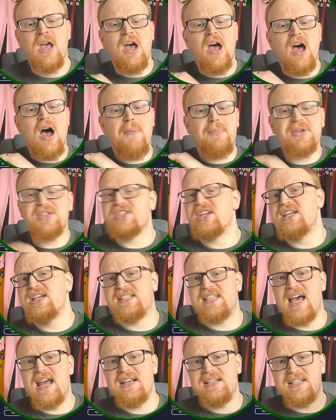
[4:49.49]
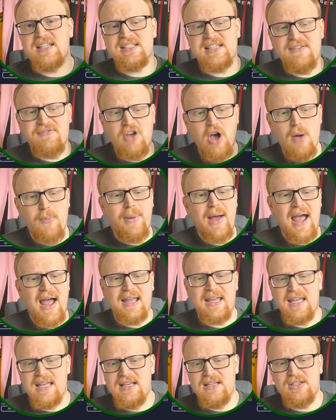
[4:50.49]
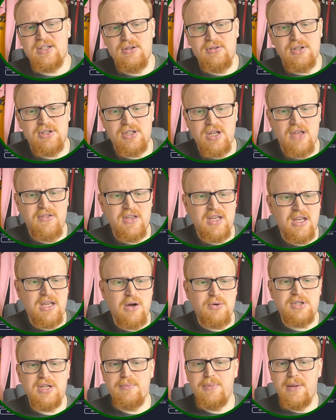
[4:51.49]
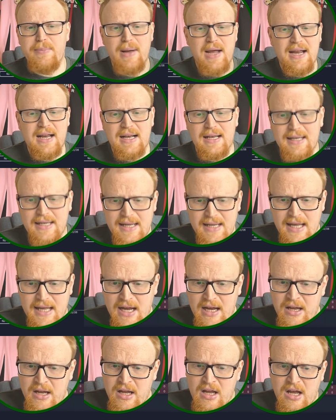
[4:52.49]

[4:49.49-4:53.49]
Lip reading: But since then, since they've got back into the OTB Bank Liga,